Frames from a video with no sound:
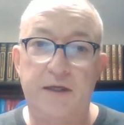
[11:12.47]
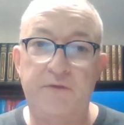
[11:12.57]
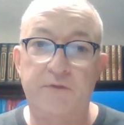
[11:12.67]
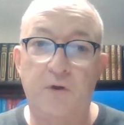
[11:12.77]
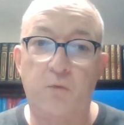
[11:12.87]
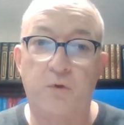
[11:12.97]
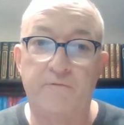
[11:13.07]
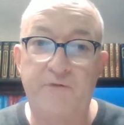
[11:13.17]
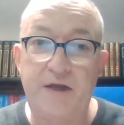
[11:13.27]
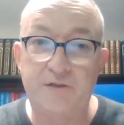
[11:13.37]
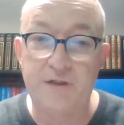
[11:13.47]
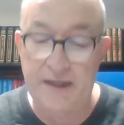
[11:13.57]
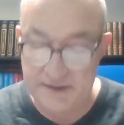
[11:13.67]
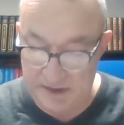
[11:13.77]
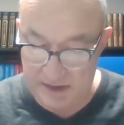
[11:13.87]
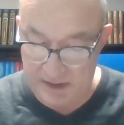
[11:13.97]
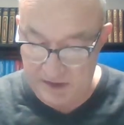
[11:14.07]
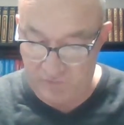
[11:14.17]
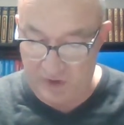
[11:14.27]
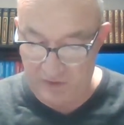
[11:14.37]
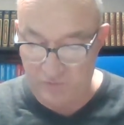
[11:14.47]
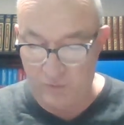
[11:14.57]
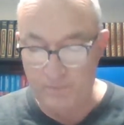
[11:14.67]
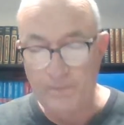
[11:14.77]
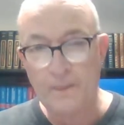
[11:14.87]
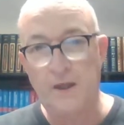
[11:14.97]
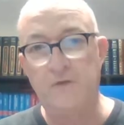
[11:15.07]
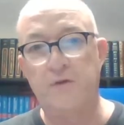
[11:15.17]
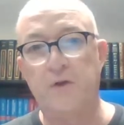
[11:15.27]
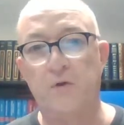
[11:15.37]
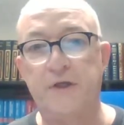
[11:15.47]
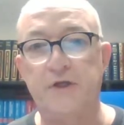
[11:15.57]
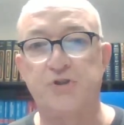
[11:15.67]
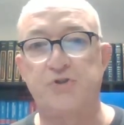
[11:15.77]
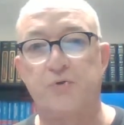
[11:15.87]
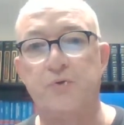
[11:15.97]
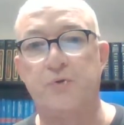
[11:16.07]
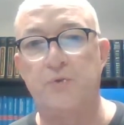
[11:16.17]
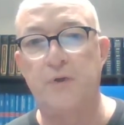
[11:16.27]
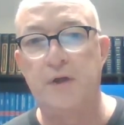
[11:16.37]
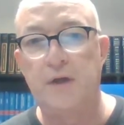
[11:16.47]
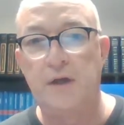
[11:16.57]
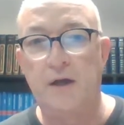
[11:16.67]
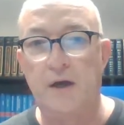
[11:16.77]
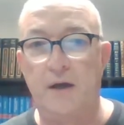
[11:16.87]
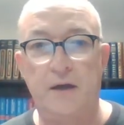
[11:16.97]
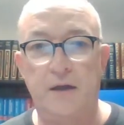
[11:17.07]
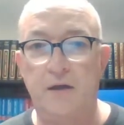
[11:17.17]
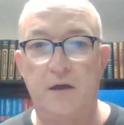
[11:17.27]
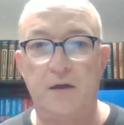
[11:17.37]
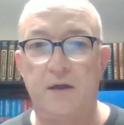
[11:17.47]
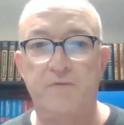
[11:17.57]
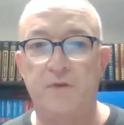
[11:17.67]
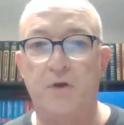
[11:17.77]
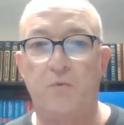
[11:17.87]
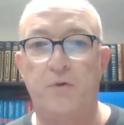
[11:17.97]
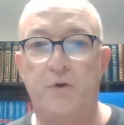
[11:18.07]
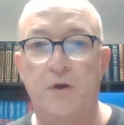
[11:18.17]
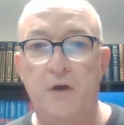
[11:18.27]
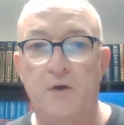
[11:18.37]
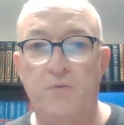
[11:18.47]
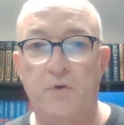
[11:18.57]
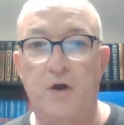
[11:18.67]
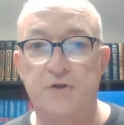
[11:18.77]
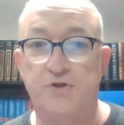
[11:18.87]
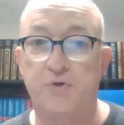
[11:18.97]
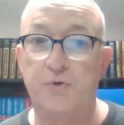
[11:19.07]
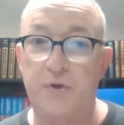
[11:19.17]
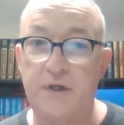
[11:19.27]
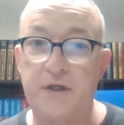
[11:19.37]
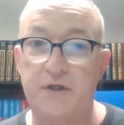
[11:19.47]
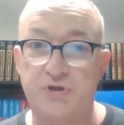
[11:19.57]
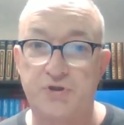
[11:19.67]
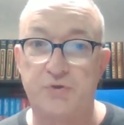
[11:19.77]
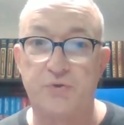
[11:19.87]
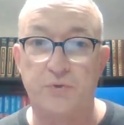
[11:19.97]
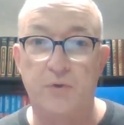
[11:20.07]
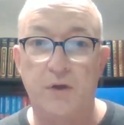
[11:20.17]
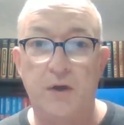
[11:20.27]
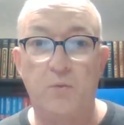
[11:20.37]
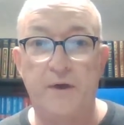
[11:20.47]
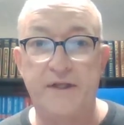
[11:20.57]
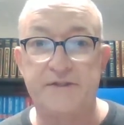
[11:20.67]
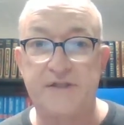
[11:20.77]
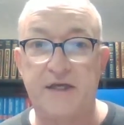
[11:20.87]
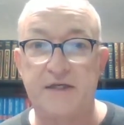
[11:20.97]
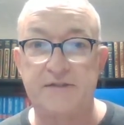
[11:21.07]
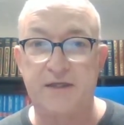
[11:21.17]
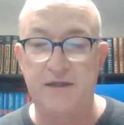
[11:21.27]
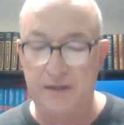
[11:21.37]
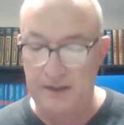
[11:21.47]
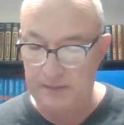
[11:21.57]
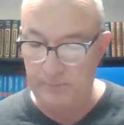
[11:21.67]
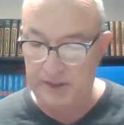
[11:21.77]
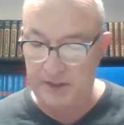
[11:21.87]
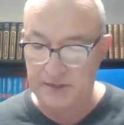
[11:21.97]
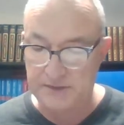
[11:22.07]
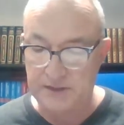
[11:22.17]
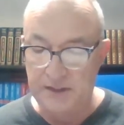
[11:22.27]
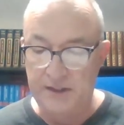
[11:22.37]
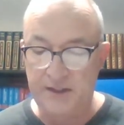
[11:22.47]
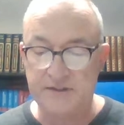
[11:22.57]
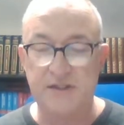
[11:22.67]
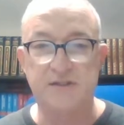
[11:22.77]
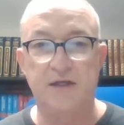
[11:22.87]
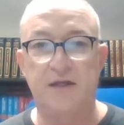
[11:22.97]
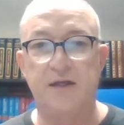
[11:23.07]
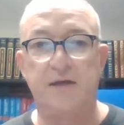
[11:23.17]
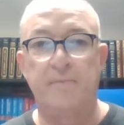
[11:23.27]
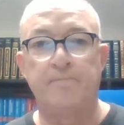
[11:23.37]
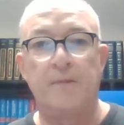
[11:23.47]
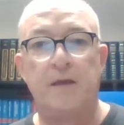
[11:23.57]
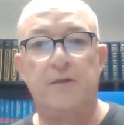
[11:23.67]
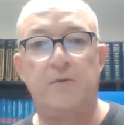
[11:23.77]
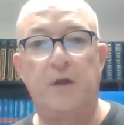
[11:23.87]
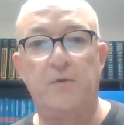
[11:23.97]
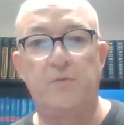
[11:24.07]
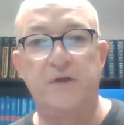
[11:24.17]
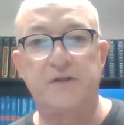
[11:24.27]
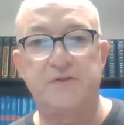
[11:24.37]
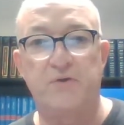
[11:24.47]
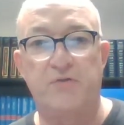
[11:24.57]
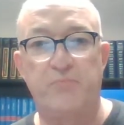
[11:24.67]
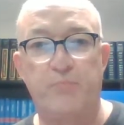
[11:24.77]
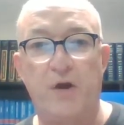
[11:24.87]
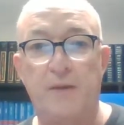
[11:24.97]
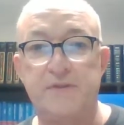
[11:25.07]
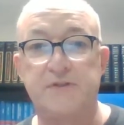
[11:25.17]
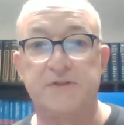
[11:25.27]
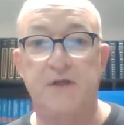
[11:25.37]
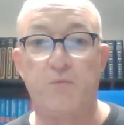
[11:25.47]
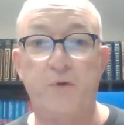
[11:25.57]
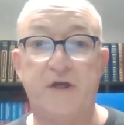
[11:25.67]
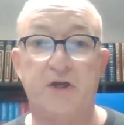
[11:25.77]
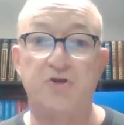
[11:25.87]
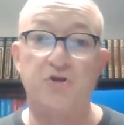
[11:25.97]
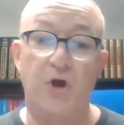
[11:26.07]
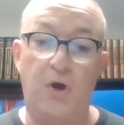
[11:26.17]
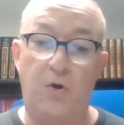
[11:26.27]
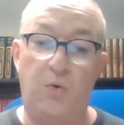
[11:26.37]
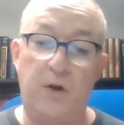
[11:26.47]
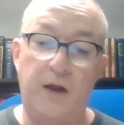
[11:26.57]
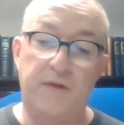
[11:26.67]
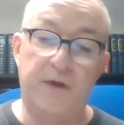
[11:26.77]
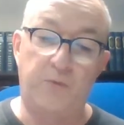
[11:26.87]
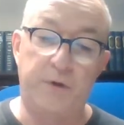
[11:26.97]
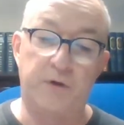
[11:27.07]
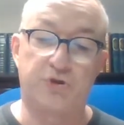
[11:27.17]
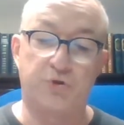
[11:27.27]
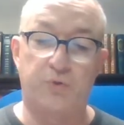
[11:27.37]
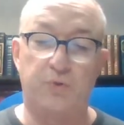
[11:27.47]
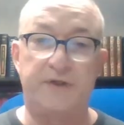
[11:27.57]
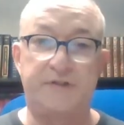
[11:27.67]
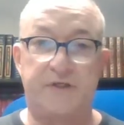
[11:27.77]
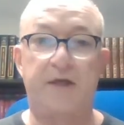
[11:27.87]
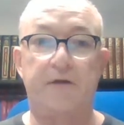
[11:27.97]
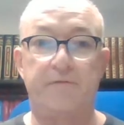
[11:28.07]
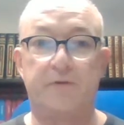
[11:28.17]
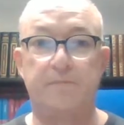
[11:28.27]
Even though we're faithless, He is faithful. Even though He is true, uh, even though we're we're untrue, He is true. What He says, He He means. He says that, he, that these are promises that we can know that we are truly saved.